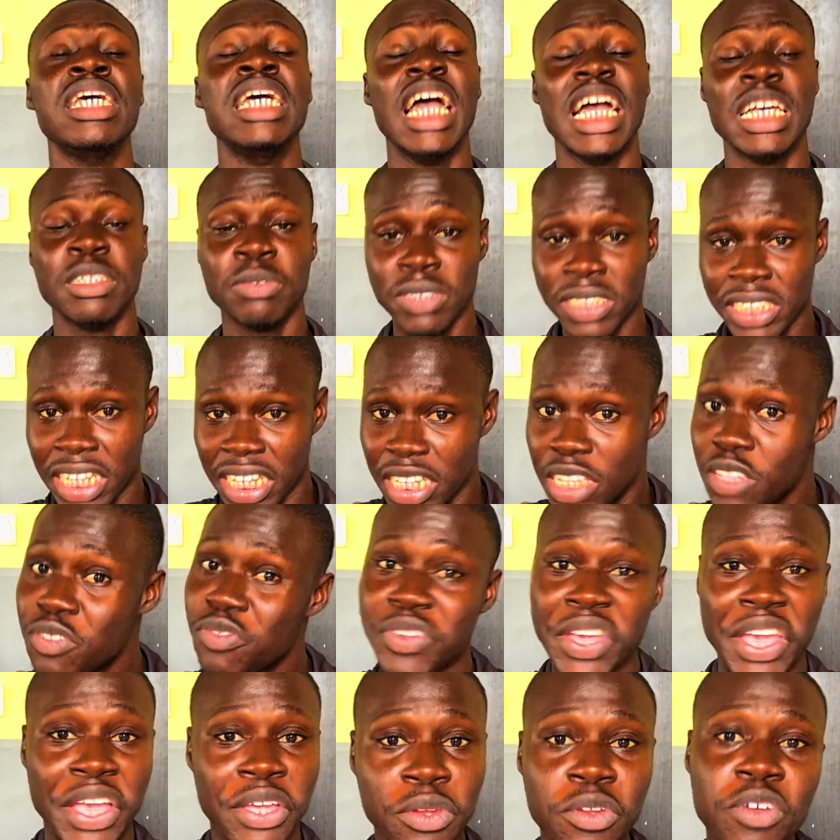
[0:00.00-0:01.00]
especially if
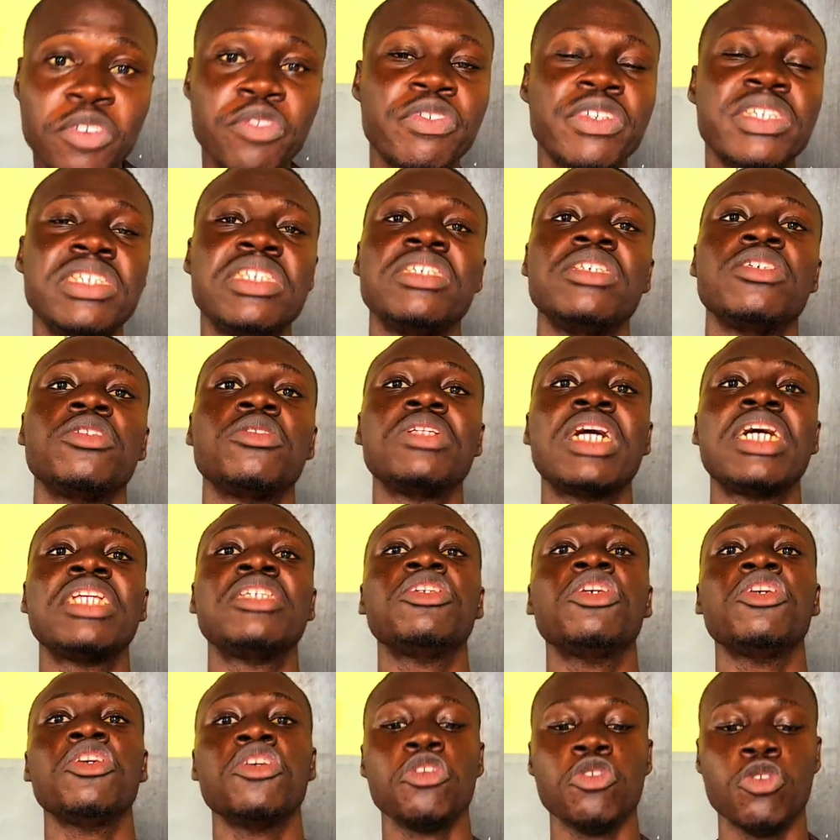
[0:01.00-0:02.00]
you're a novice, so that
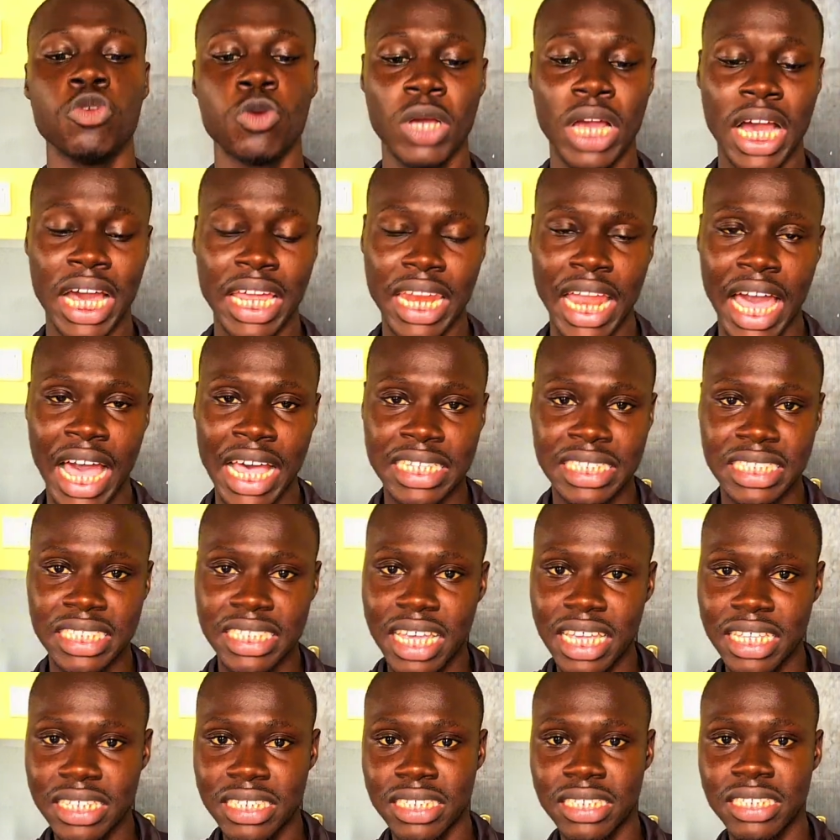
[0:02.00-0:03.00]
you can
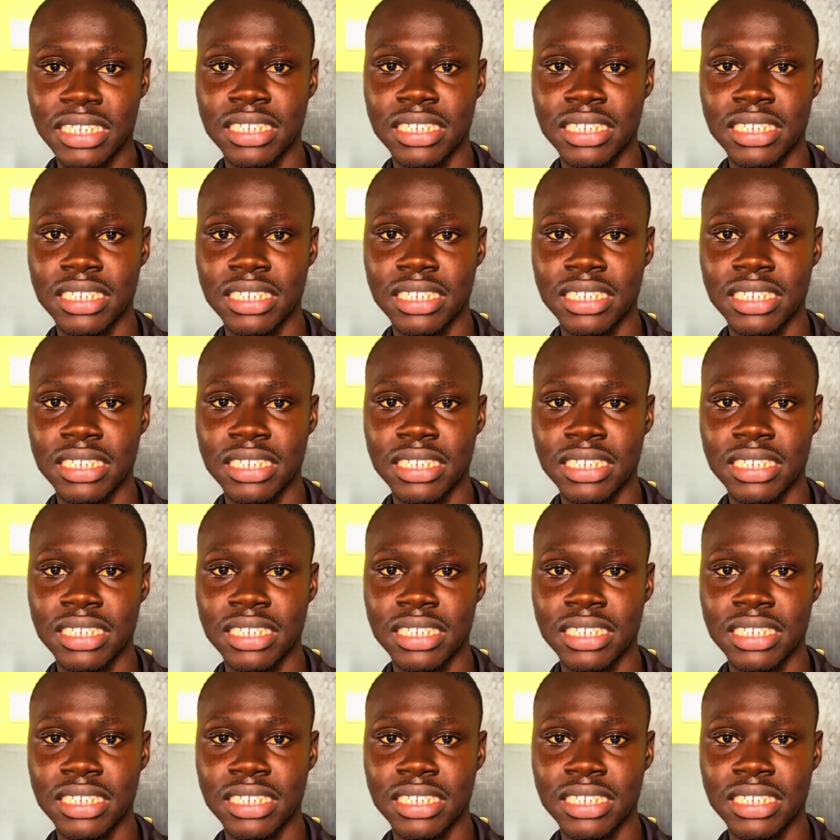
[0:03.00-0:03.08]
assess